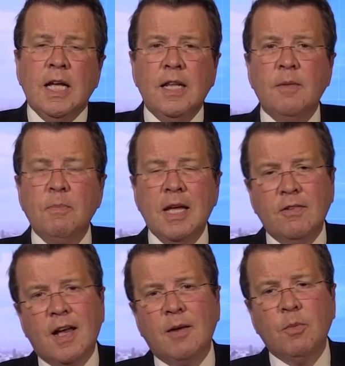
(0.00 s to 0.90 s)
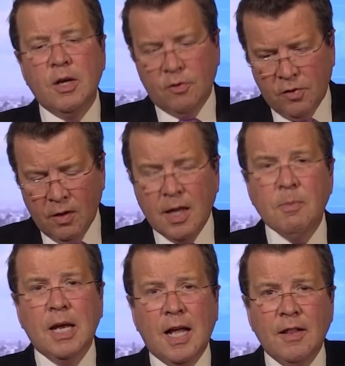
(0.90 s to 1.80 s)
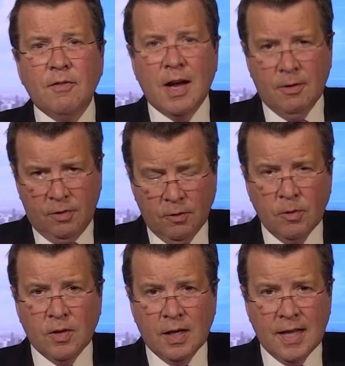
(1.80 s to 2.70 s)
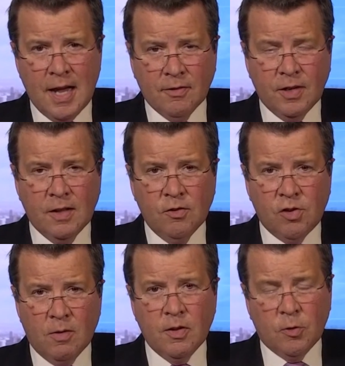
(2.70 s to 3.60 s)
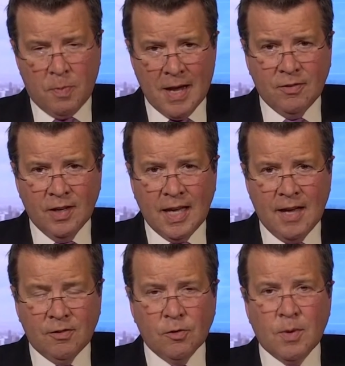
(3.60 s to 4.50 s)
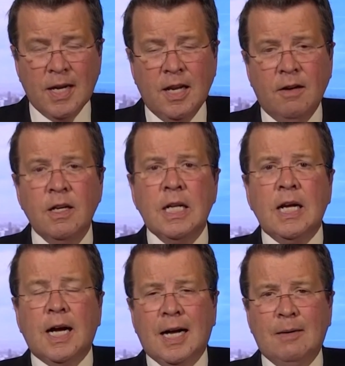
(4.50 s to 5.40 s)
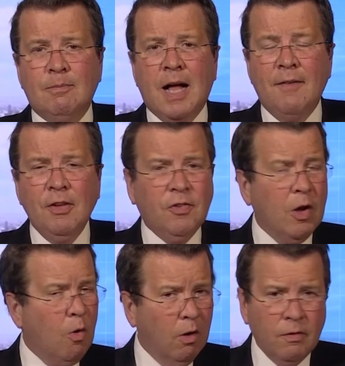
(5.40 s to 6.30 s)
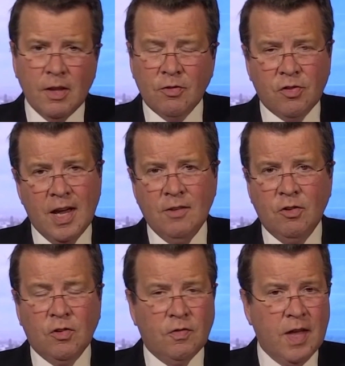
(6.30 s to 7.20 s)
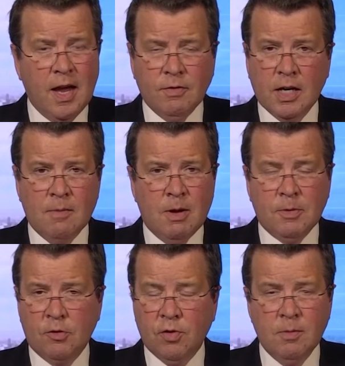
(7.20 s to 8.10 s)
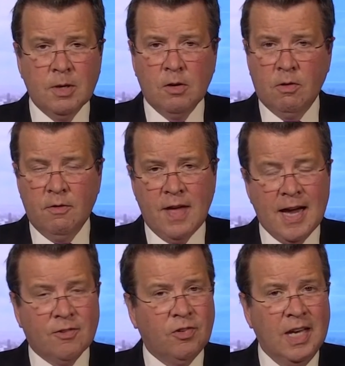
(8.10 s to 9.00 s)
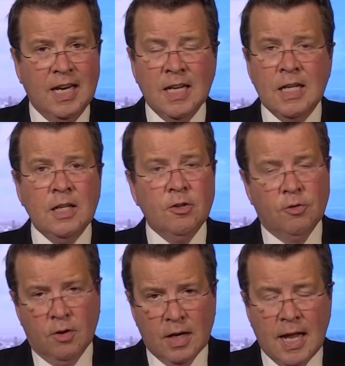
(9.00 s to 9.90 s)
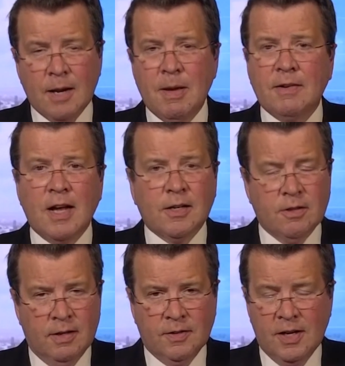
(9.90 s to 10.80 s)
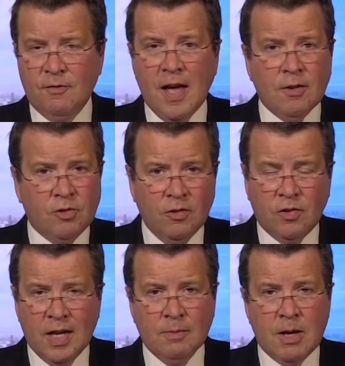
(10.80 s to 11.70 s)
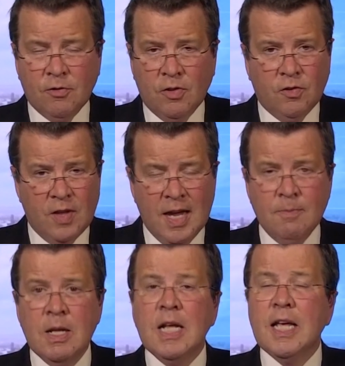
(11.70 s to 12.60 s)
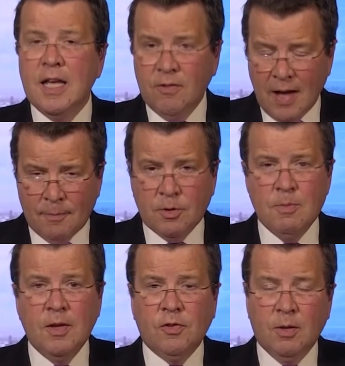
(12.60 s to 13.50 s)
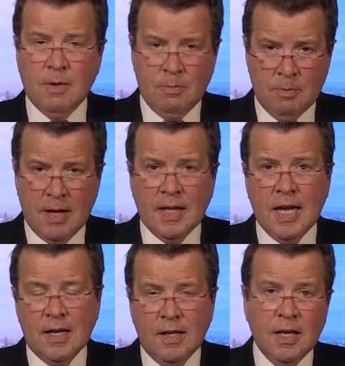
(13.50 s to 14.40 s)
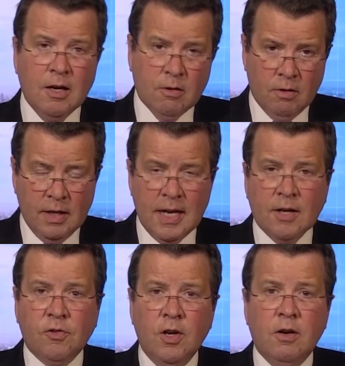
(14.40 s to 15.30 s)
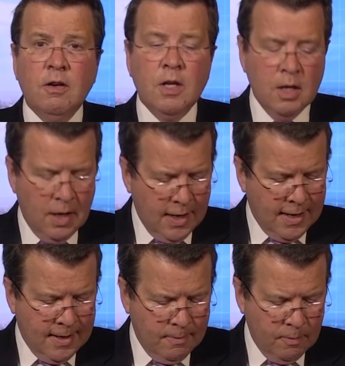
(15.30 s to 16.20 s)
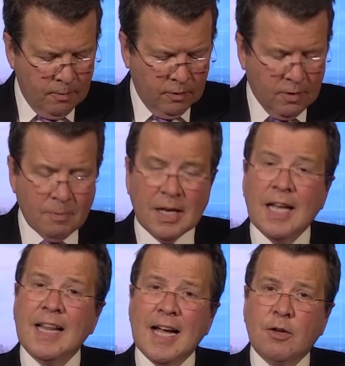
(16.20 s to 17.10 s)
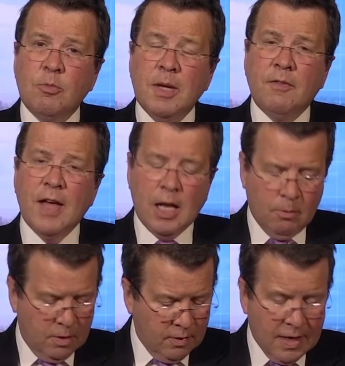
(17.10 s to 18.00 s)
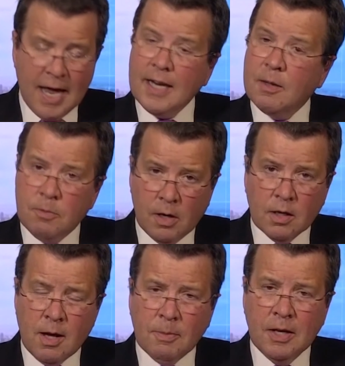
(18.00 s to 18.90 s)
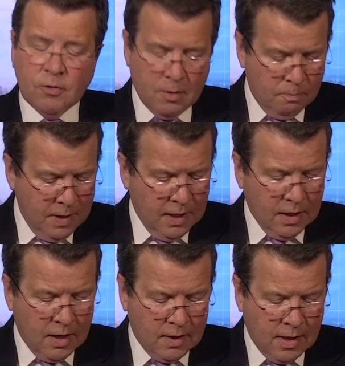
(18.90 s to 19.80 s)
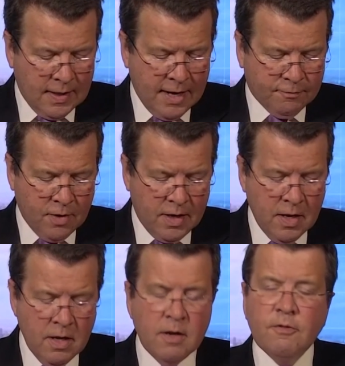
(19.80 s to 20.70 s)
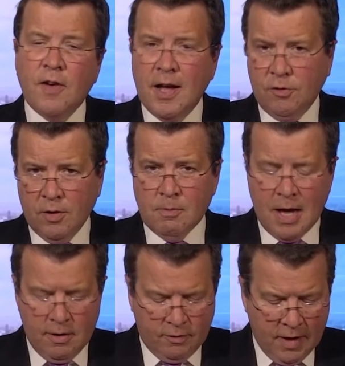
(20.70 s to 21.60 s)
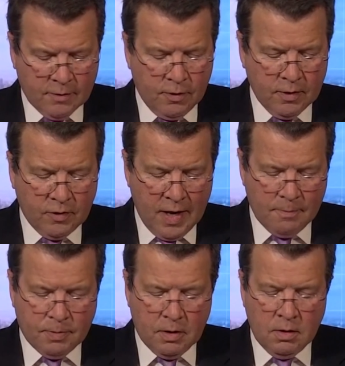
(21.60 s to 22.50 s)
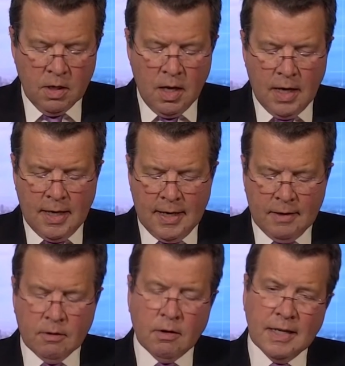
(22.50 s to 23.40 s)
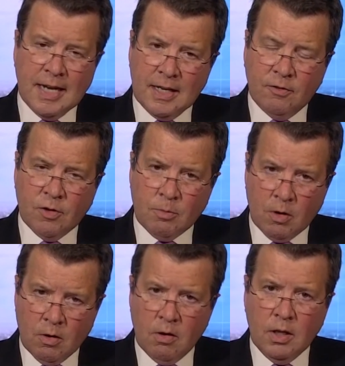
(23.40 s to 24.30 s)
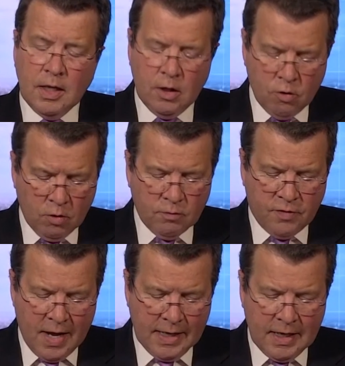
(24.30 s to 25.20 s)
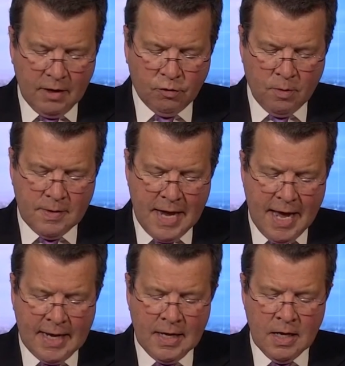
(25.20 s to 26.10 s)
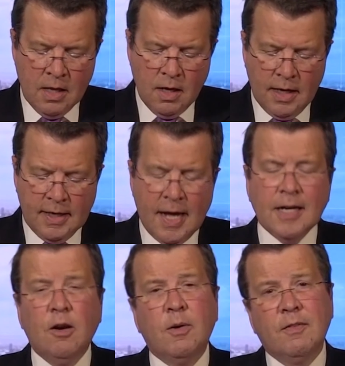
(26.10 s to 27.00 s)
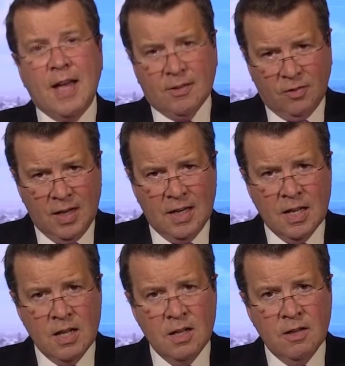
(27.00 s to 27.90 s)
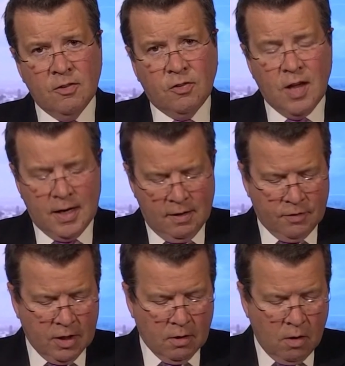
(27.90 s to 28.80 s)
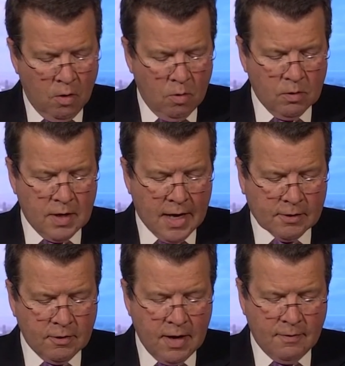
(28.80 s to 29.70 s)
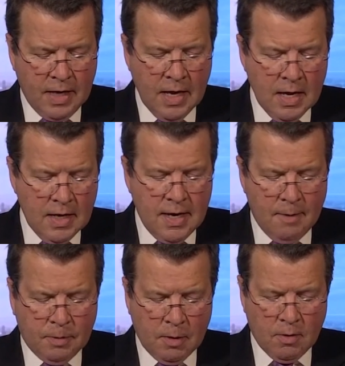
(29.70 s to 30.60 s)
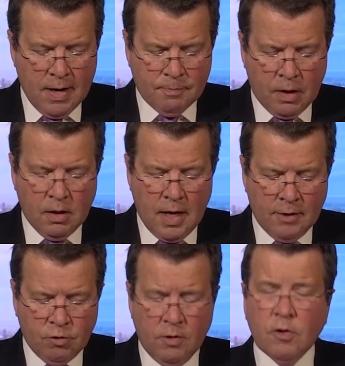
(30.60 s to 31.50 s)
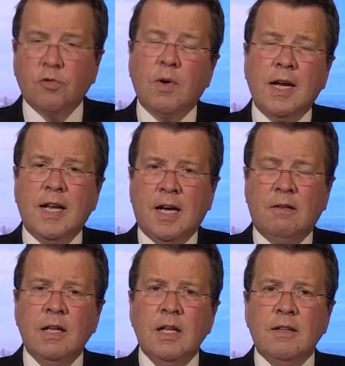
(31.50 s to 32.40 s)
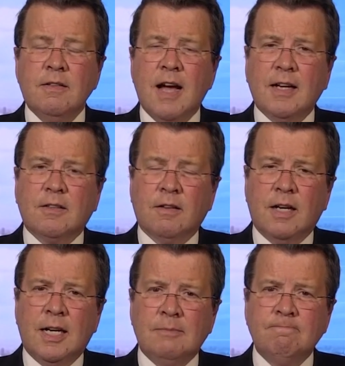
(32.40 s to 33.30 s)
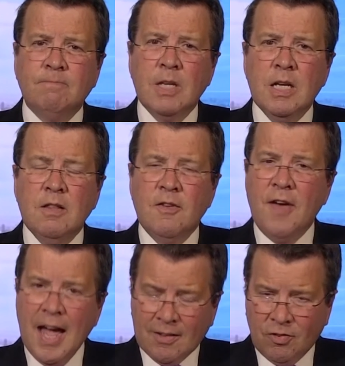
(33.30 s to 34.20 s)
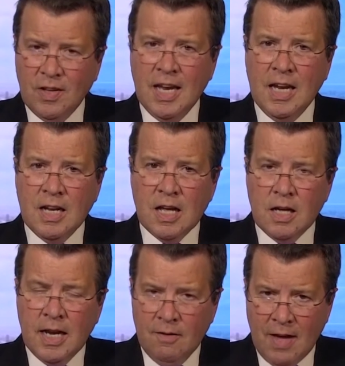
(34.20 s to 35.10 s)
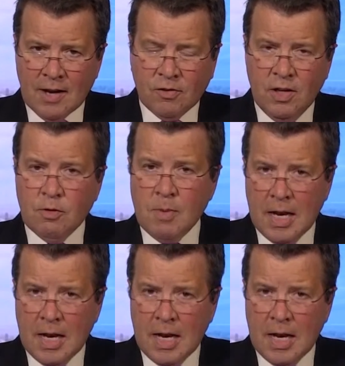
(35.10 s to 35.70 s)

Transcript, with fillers: In the meantime, we are still keeping an eye on the virus, as we said at the outset of the show, and the spikes in cases right here. Um, obviously, all of this changes if they ever come up with treatment or a vaccine. You've heard a lot about Dr. Anthony Fauci saying much the same. He's optimistic, maybe by the end of the year, early next year. Um, something like that could be available. There are a lot of comp- uh, companies competing on, on, that front. Pfizer and BioNTech, for example, uh, are getting some early good findings from data on an ongoing vaccine study of their own. Dr. Devi Nampiaparampil uh, joins us right now. Doctor, um, the vaccine, any vaccine from